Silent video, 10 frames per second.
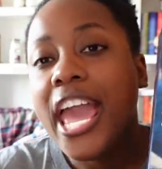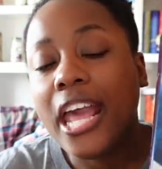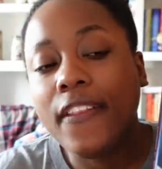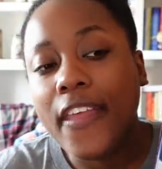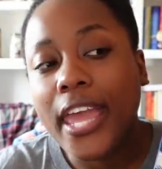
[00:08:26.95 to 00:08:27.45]

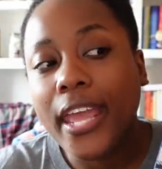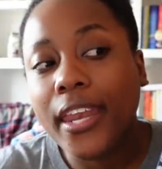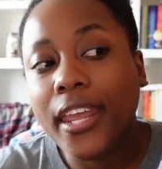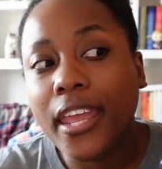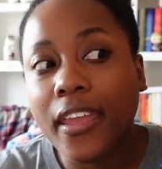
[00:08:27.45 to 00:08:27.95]
And
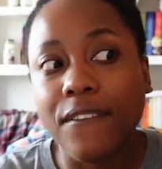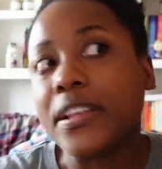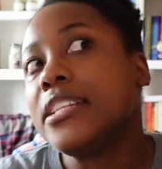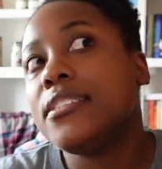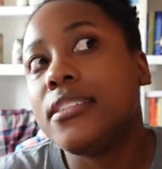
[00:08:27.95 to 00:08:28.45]
then if
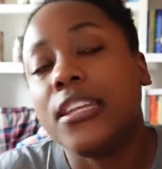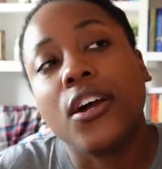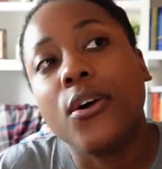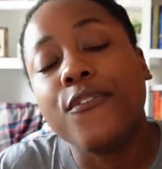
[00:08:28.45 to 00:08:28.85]
it's, you know,